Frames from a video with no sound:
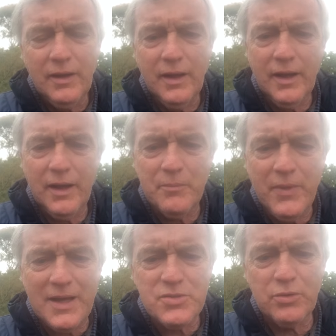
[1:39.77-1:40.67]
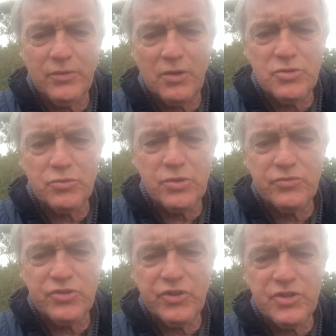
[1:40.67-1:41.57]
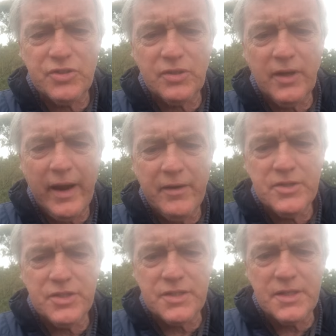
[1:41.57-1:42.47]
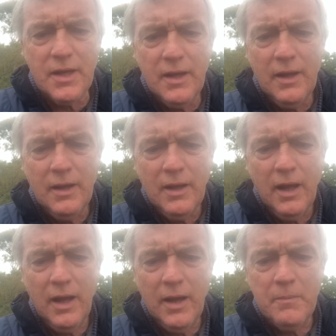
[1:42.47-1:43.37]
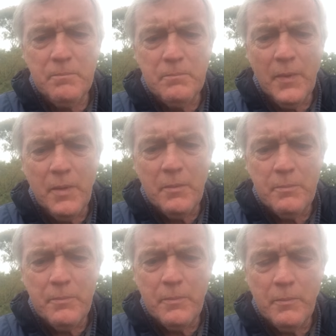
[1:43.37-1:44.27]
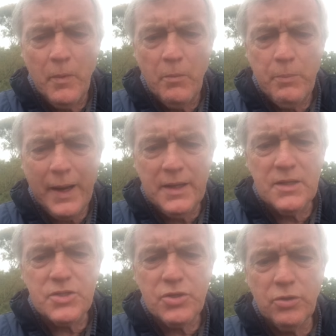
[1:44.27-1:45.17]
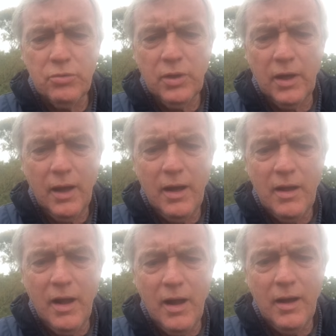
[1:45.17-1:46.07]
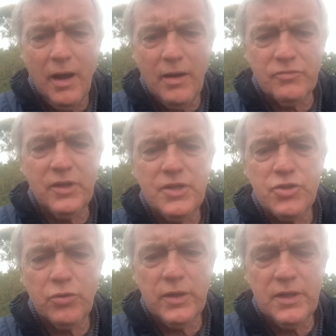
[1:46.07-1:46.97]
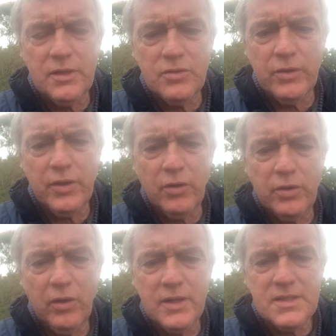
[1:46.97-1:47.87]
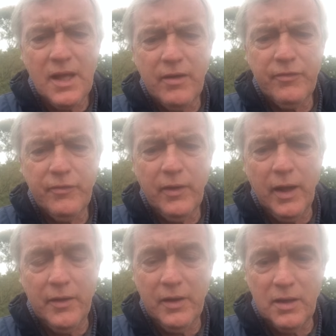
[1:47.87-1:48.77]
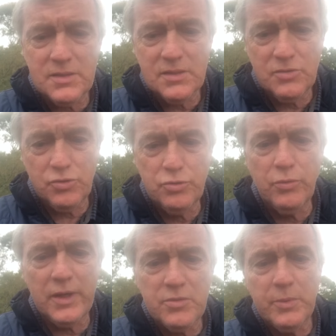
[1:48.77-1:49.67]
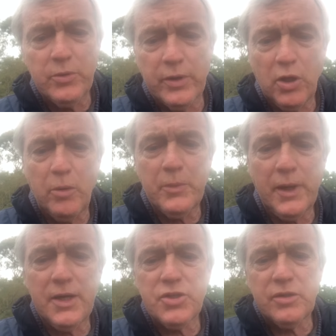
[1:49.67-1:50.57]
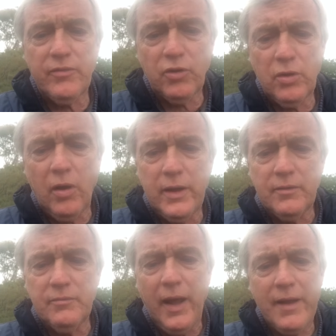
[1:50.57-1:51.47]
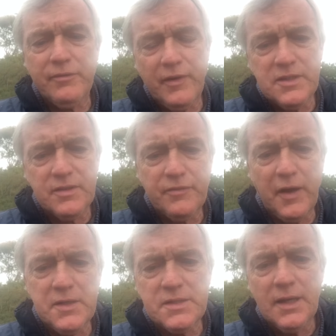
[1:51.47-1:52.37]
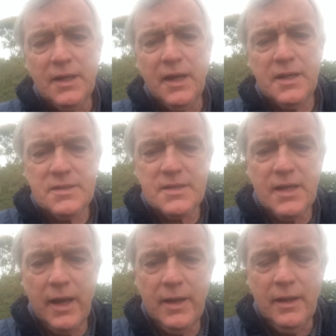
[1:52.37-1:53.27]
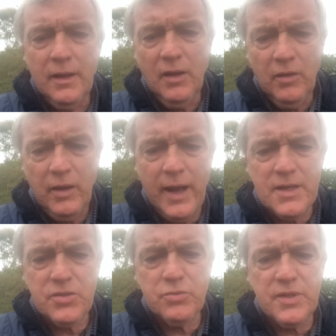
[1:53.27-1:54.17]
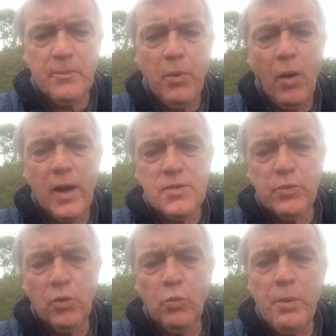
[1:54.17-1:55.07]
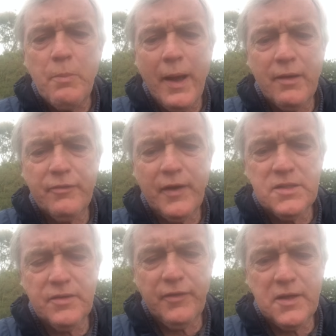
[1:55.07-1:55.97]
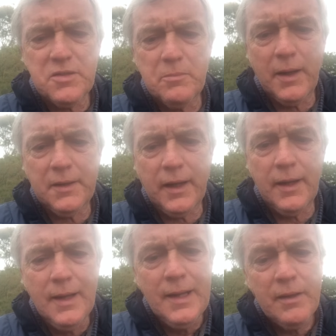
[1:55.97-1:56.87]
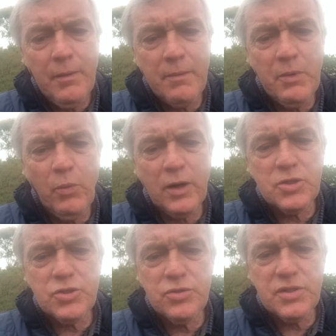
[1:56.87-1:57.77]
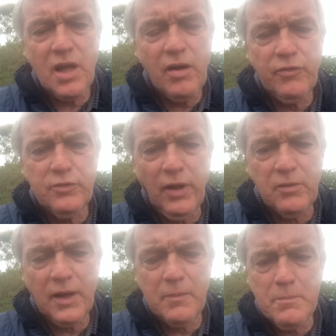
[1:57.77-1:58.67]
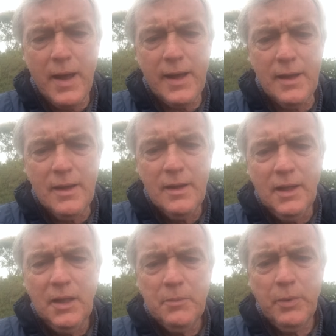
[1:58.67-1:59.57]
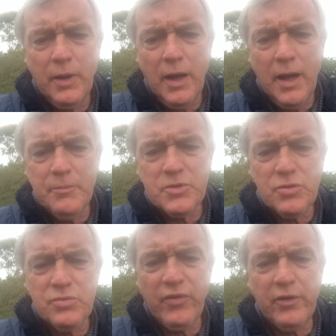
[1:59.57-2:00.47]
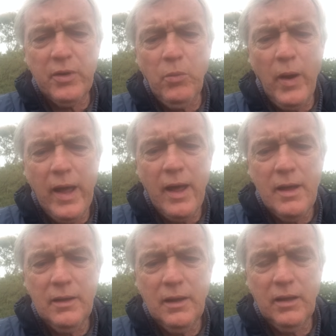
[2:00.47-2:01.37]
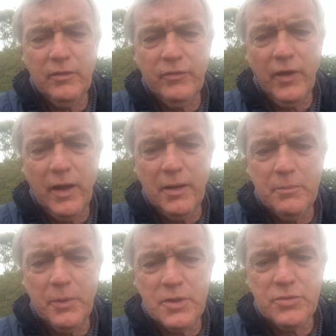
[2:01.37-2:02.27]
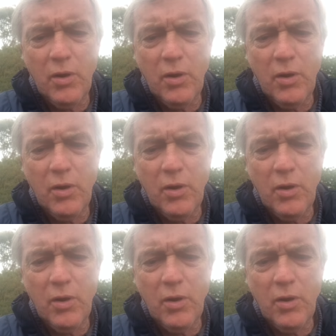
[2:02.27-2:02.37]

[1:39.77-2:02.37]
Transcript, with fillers: um, that sort, those sorts of restrictions on carriages." Um, back into school, look, uh, I've really enjoyed doing the online stuff. Uh, the last two weeks we've been doing a combination of online and, face-to-face. As I say, the our school, St Pius, will all be back face-to-face on Monday. There may be one or two staff who don't come back, but um, the school's very aware of uh, personal